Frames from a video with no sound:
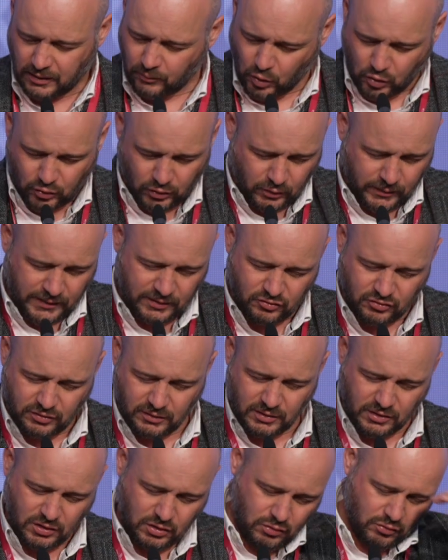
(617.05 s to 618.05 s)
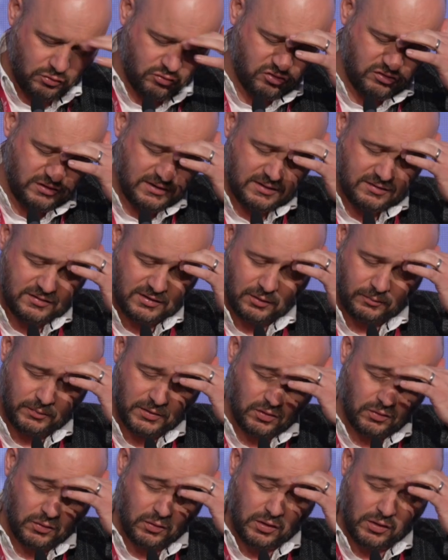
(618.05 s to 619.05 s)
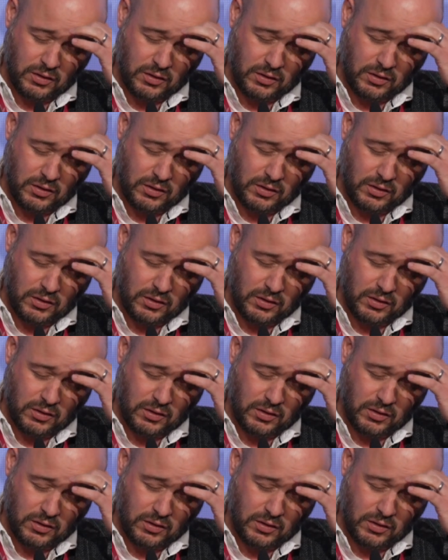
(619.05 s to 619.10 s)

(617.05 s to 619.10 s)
I won't go into in huge detail, but